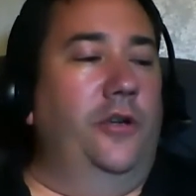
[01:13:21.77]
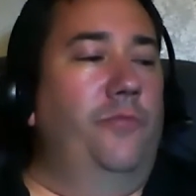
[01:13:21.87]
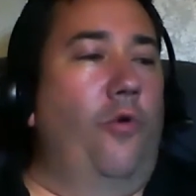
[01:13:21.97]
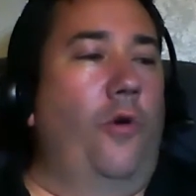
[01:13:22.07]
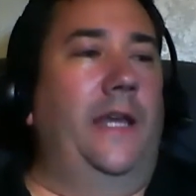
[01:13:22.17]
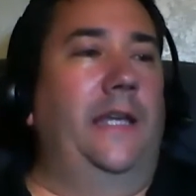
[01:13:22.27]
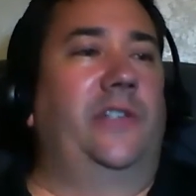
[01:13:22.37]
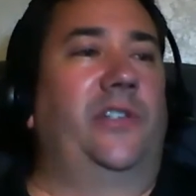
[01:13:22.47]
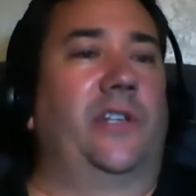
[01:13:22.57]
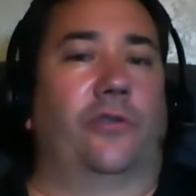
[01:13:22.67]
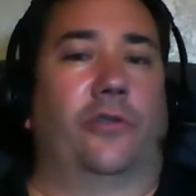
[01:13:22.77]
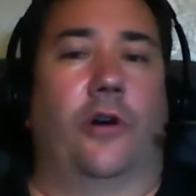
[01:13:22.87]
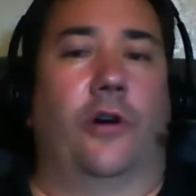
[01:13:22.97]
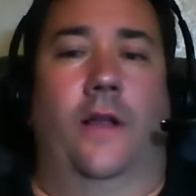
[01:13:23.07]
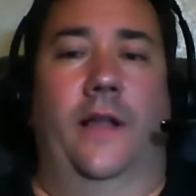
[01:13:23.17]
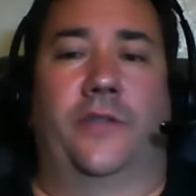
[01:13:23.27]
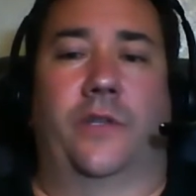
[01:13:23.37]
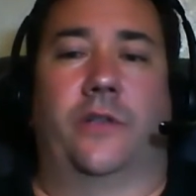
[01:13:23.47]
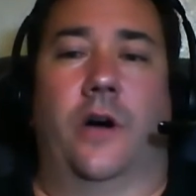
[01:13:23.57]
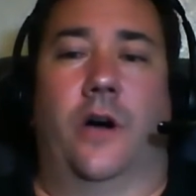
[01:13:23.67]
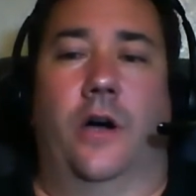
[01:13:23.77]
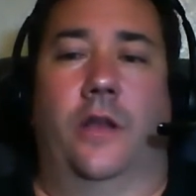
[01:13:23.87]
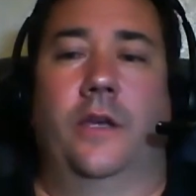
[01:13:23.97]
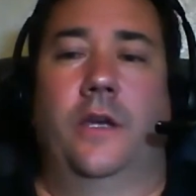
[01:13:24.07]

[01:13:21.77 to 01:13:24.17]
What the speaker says: Good morning, Sizzle call. That's what it's called.